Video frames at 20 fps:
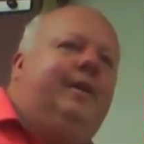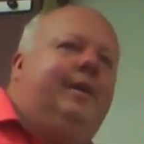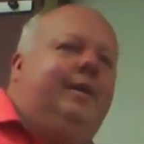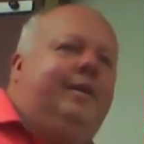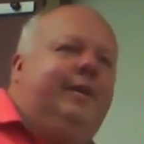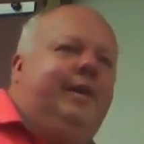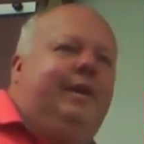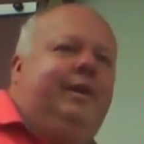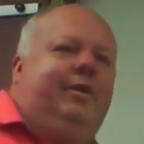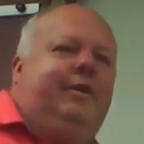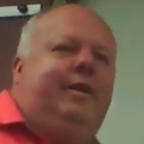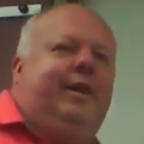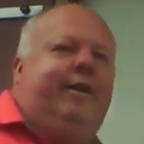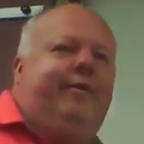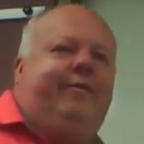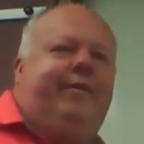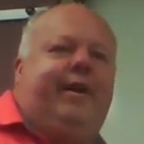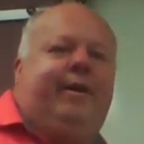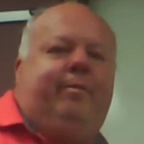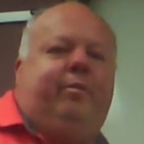then you'd
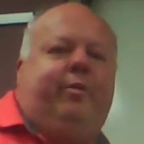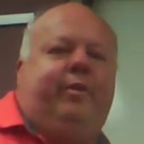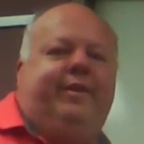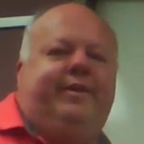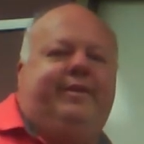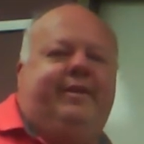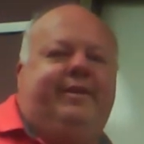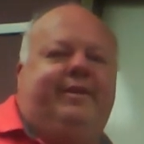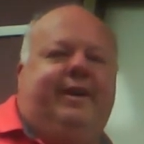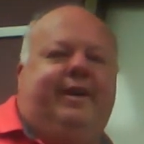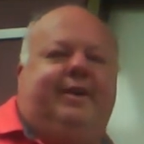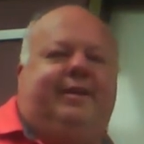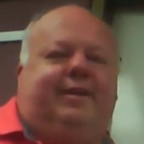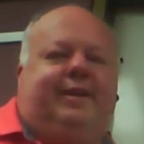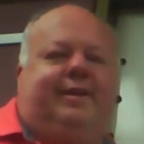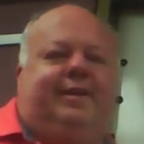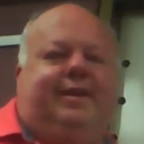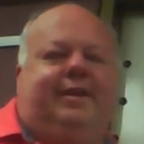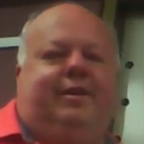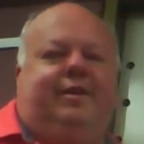have 5 points
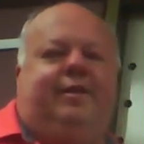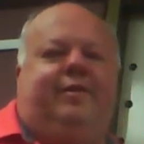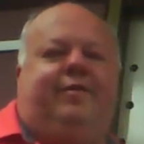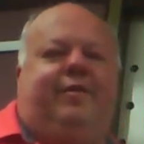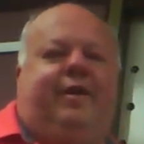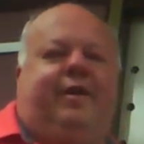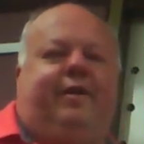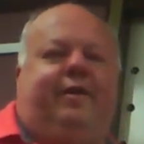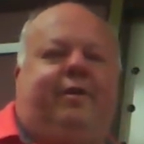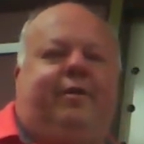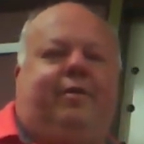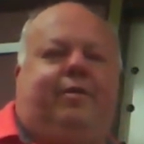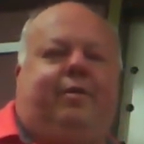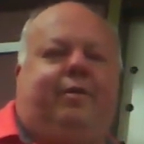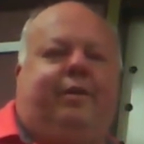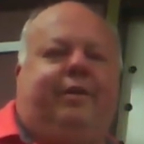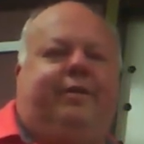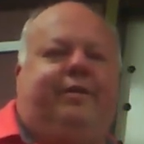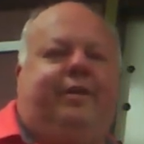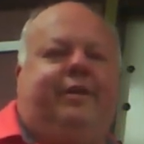deducted, then you'd fail the
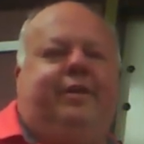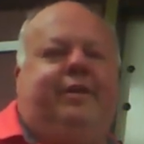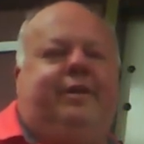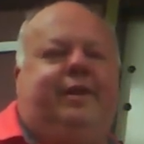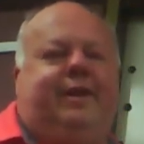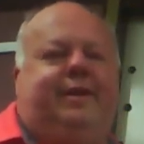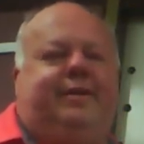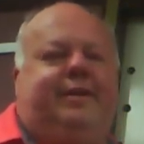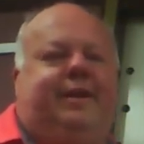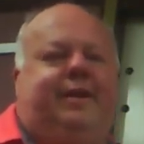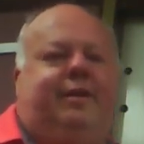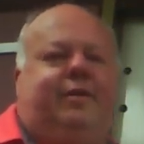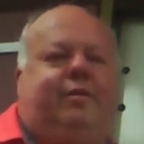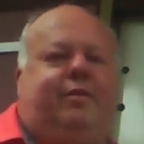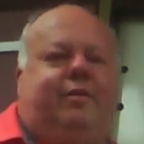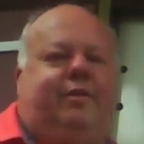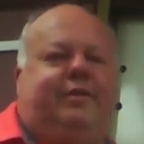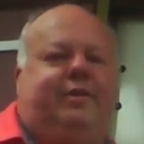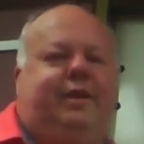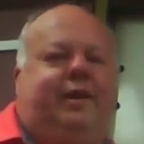course and you'd have to take the
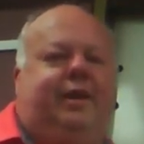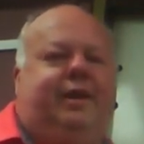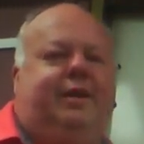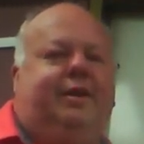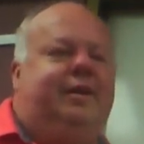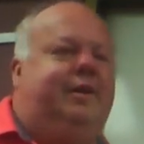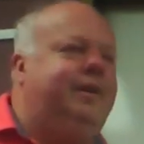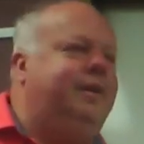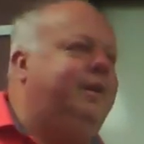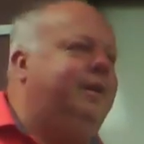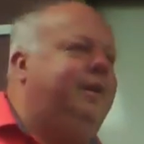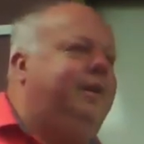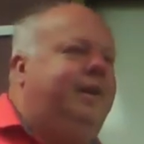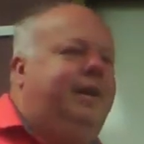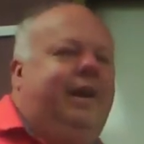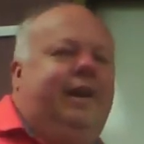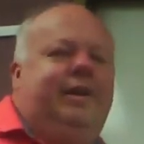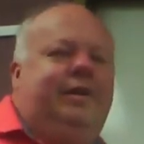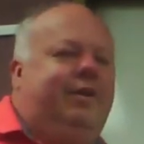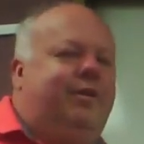course again.
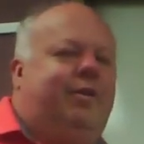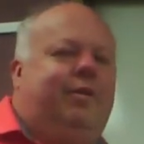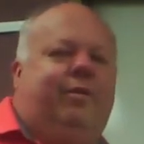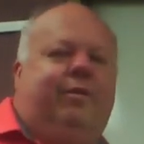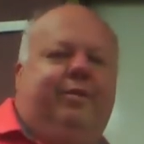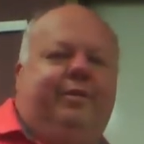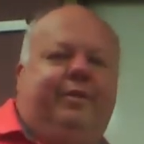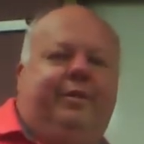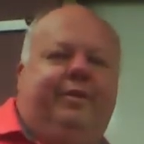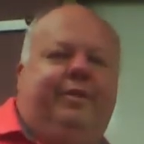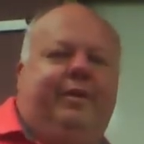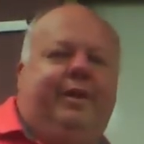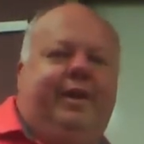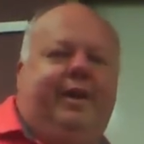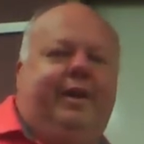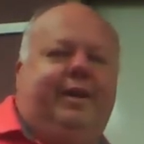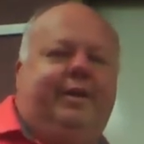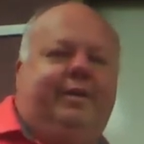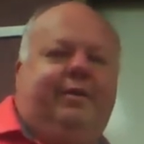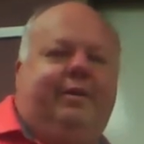And you don't want to do
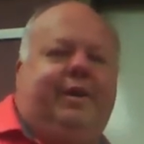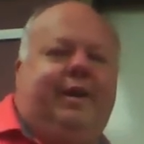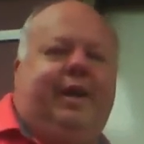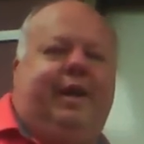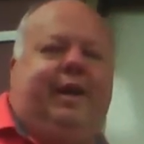that. Okay,